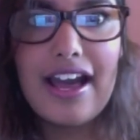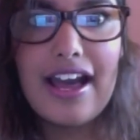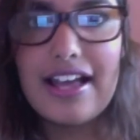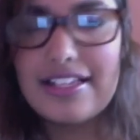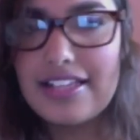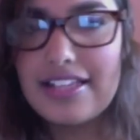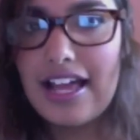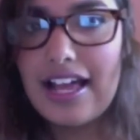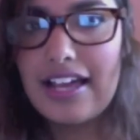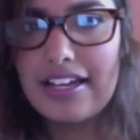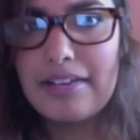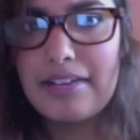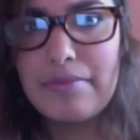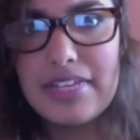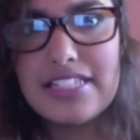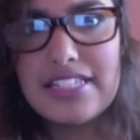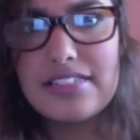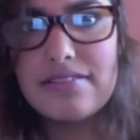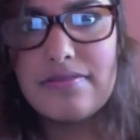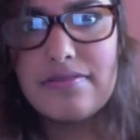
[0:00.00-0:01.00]
a, like, a,
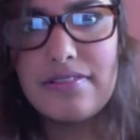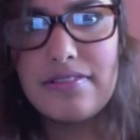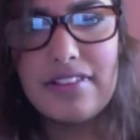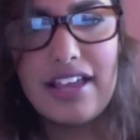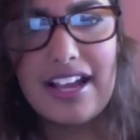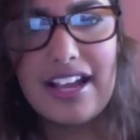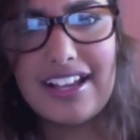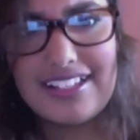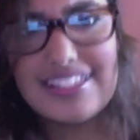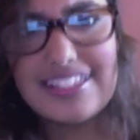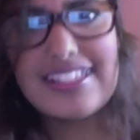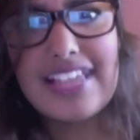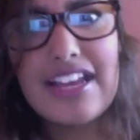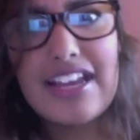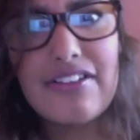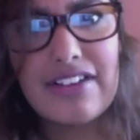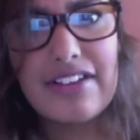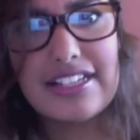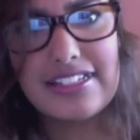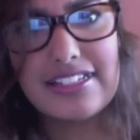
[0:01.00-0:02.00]
like a
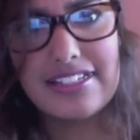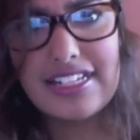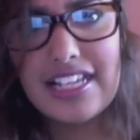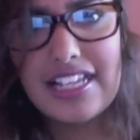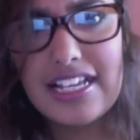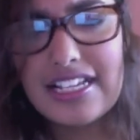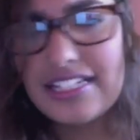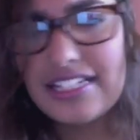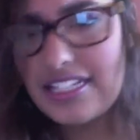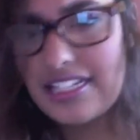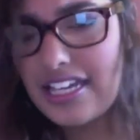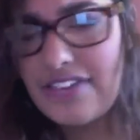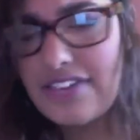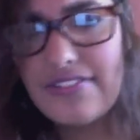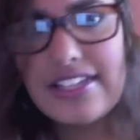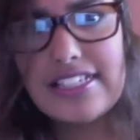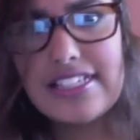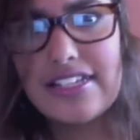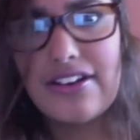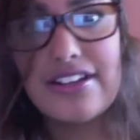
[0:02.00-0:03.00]
series, a t-
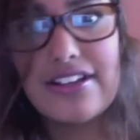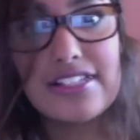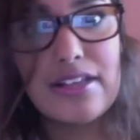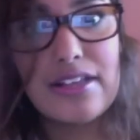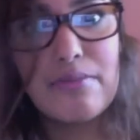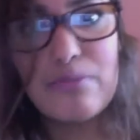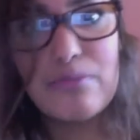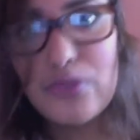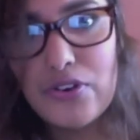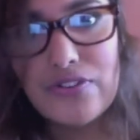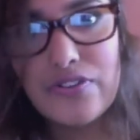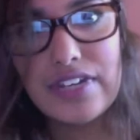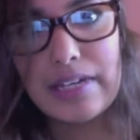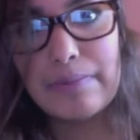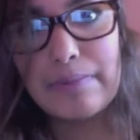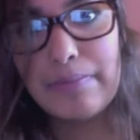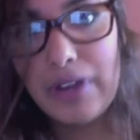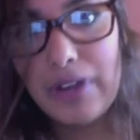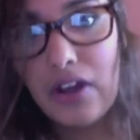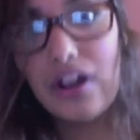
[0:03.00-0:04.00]
TV series, a
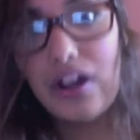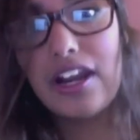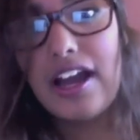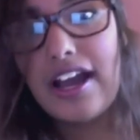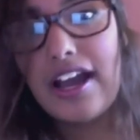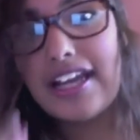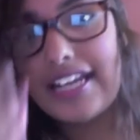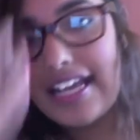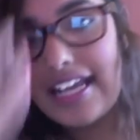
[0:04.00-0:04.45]
movie plotline.